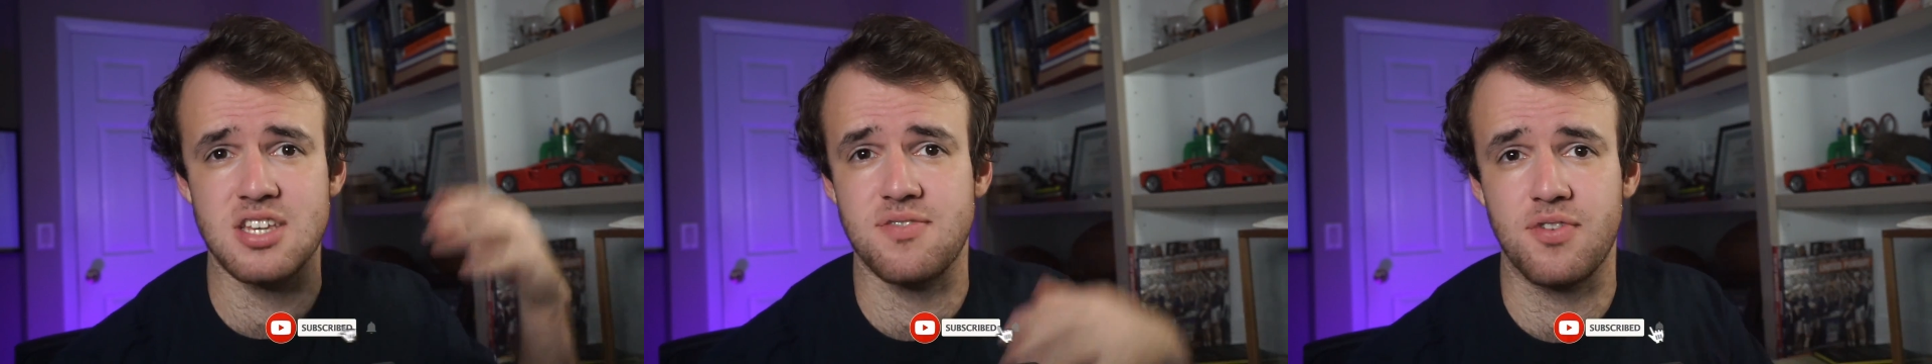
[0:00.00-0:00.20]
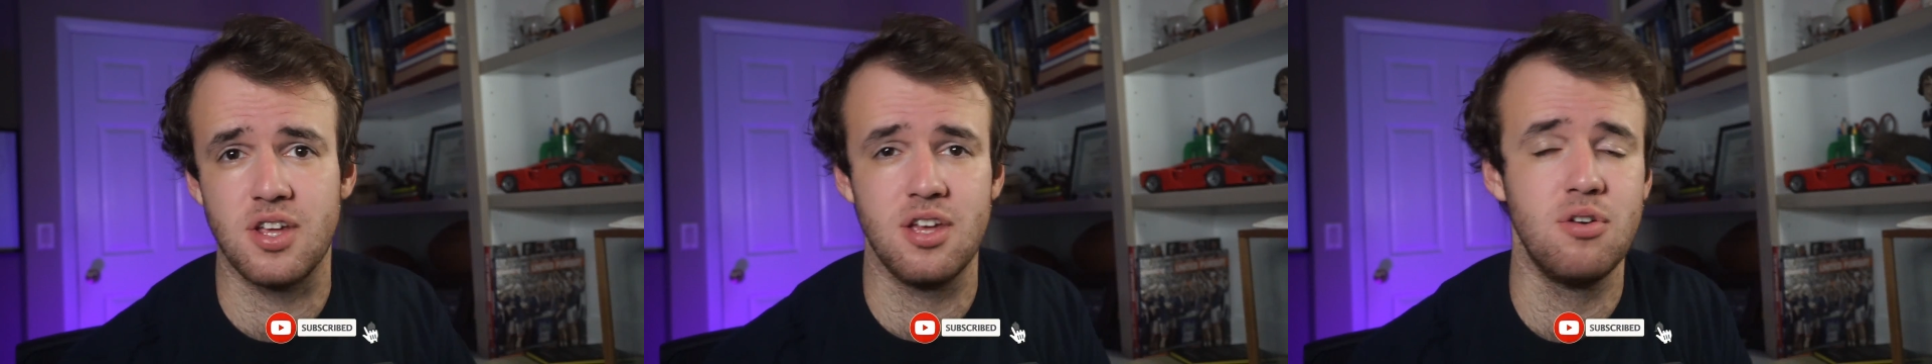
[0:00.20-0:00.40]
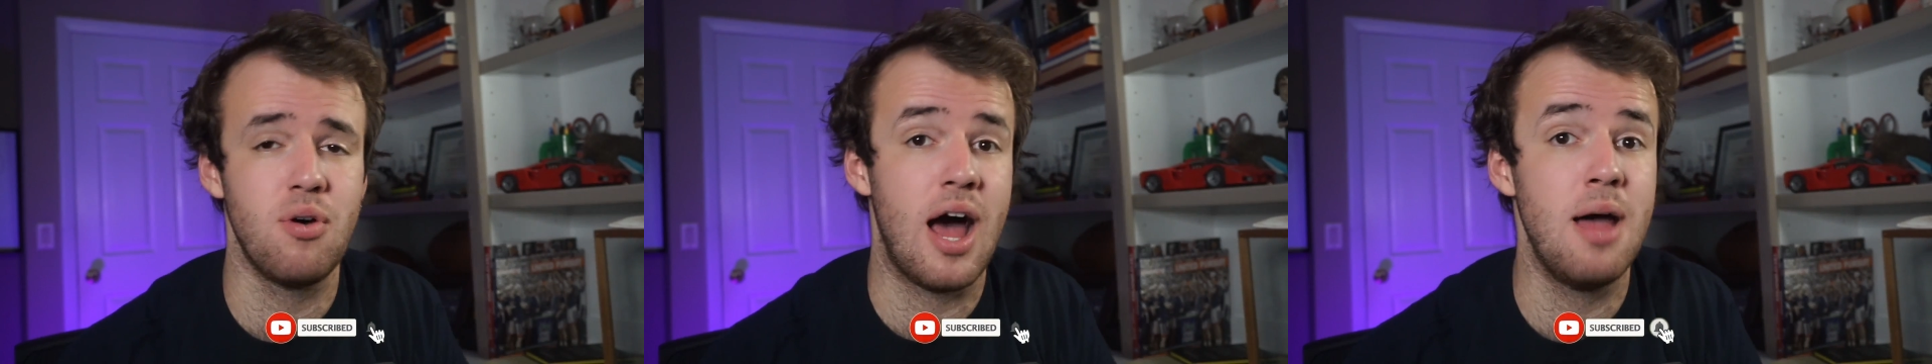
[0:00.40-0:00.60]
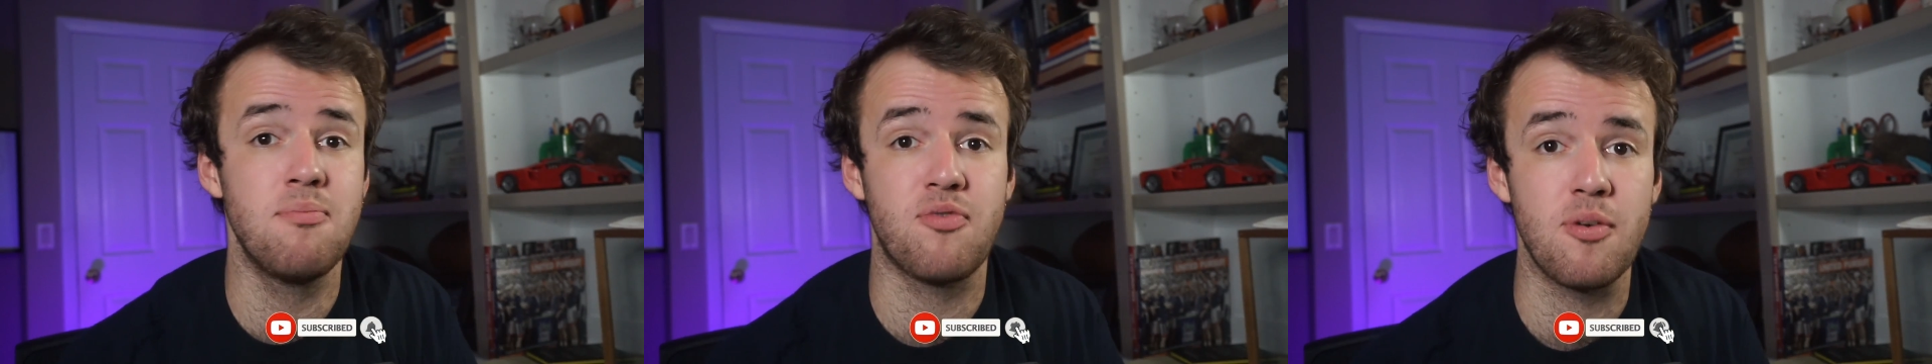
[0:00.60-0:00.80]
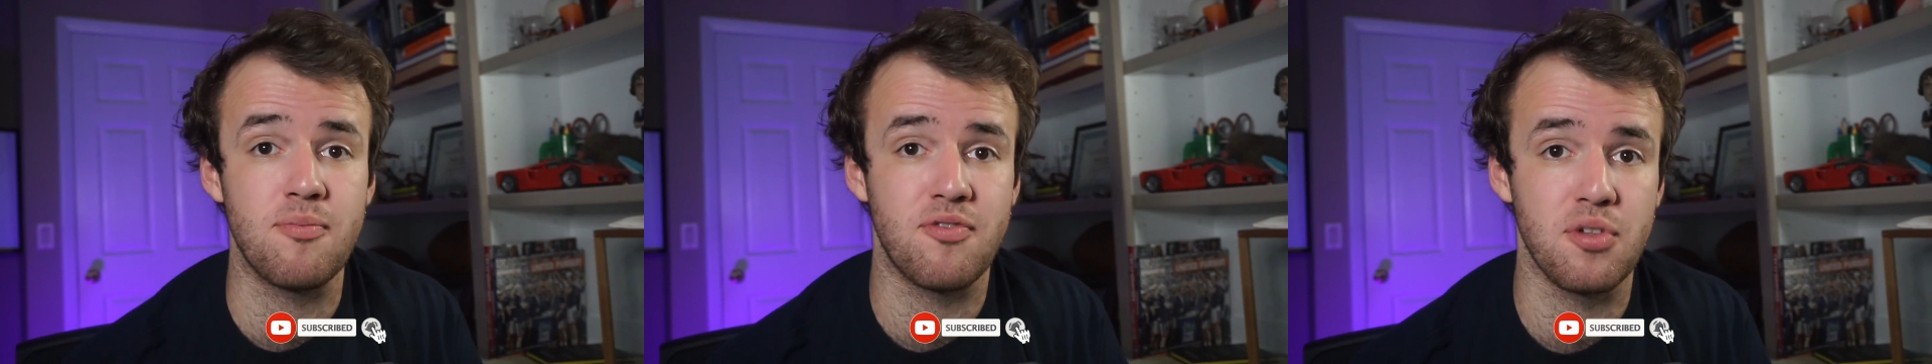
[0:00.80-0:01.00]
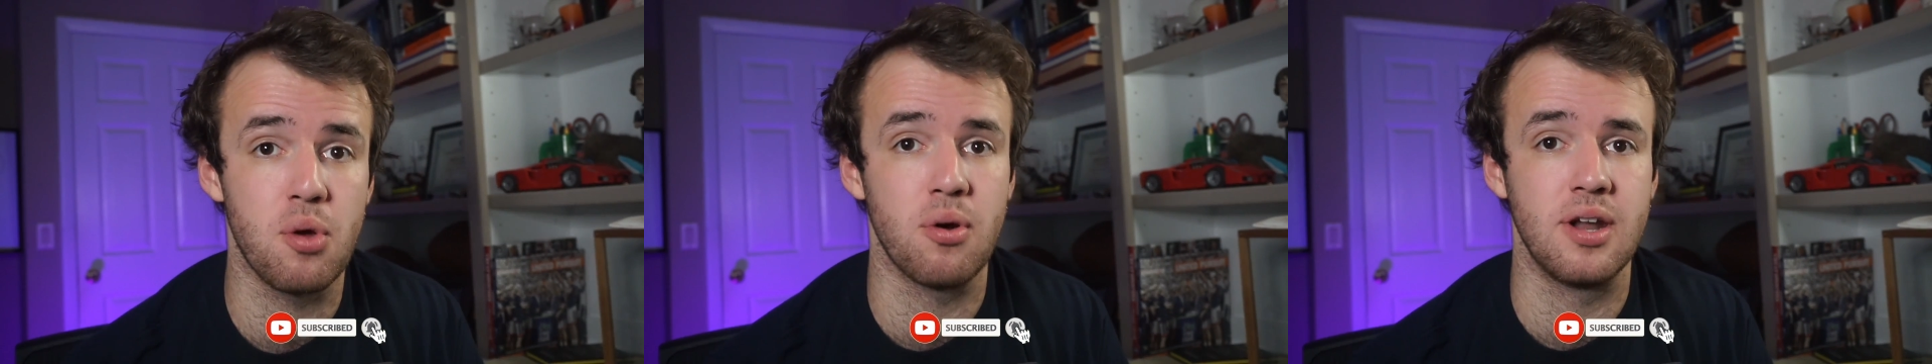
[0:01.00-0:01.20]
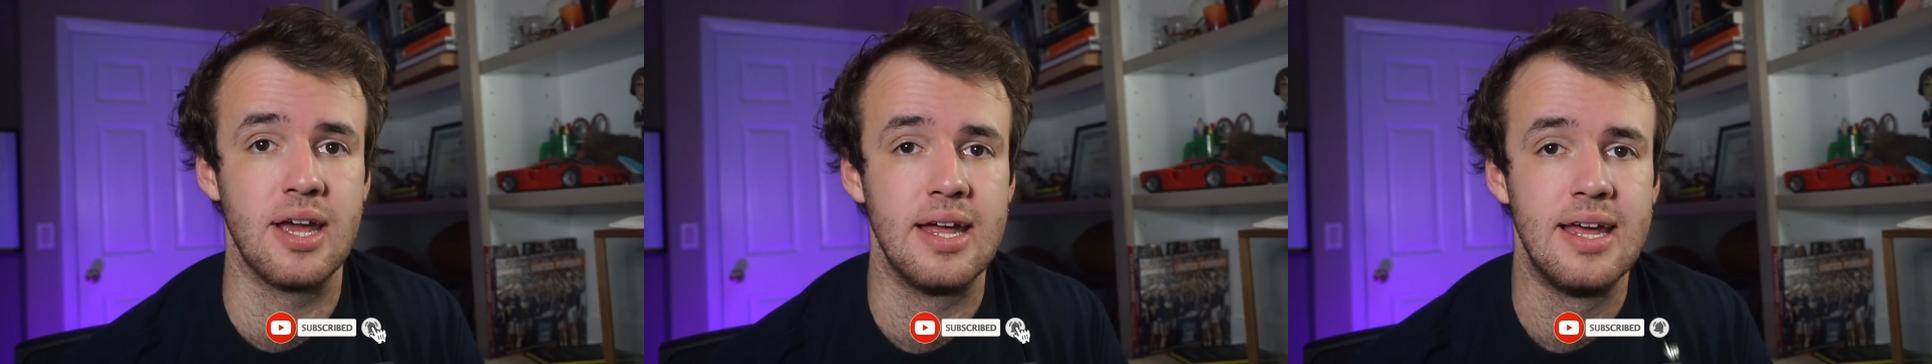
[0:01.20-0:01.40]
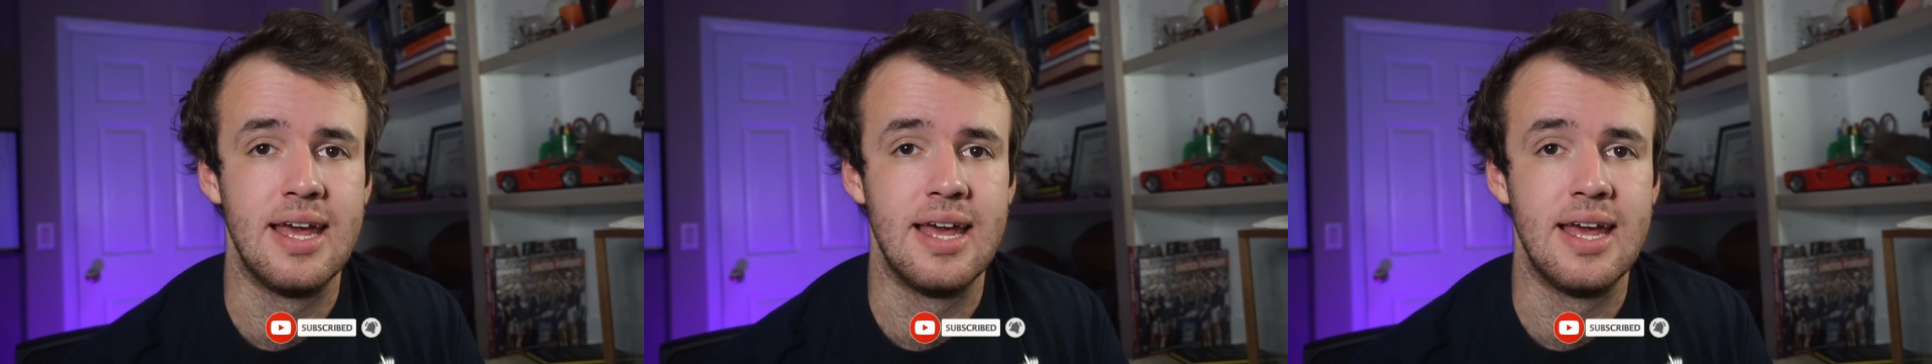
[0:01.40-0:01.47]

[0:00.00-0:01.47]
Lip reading: for you. I'm from Florida.